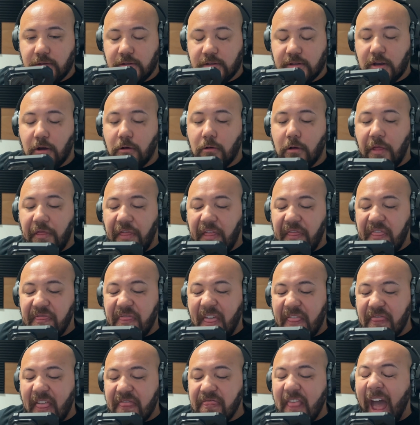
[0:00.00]
So
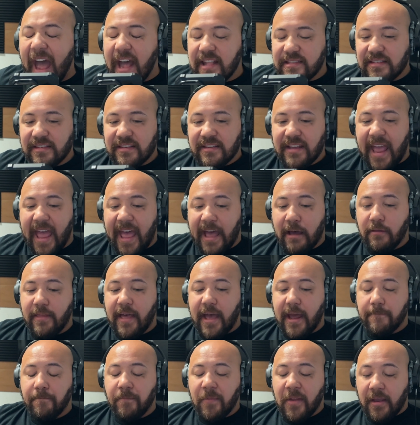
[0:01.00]
that's how
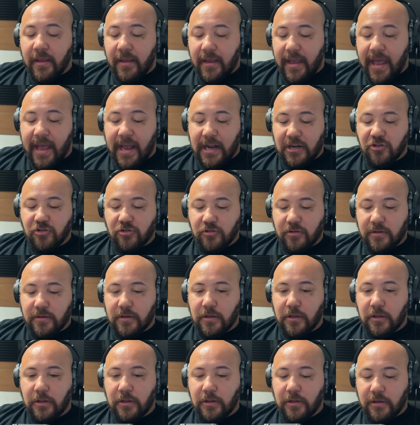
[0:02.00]
that actually
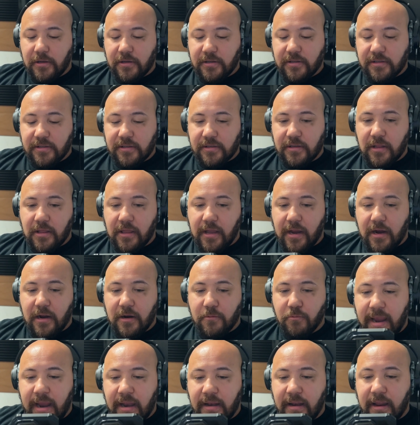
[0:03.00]
looks
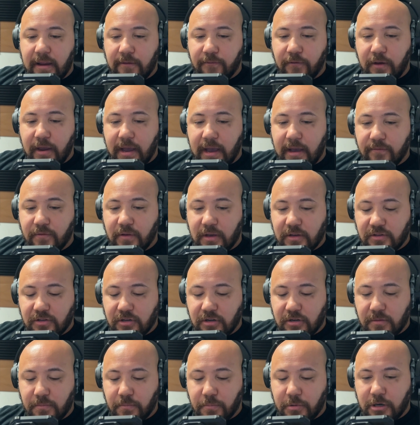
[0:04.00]
there. And if you have a
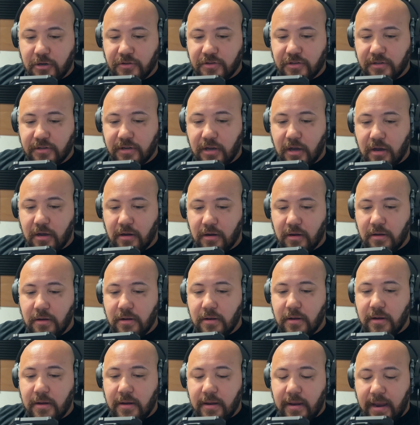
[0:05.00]
certain person talk,
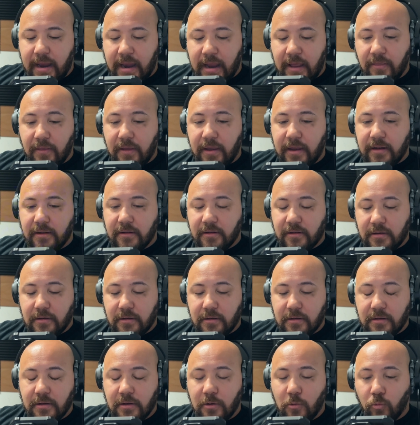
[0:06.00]
and then
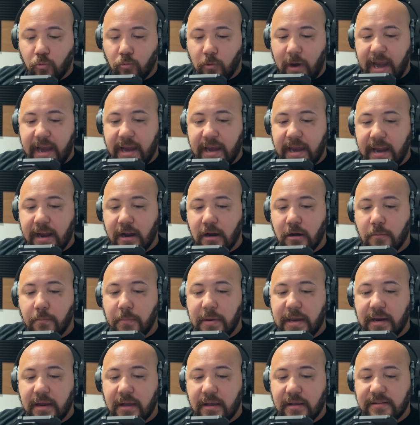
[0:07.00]
right here,
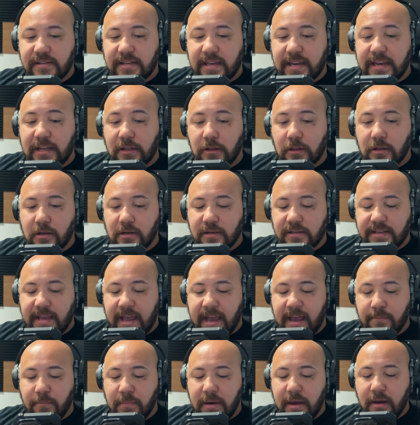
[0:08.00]
because he looks
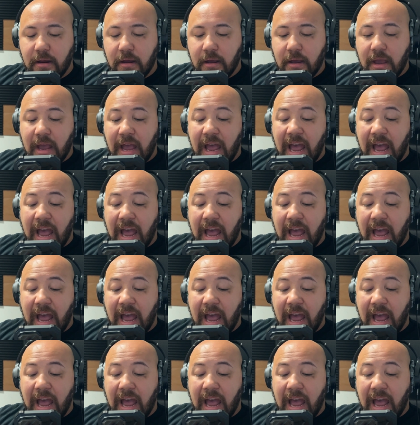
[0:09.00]
at me,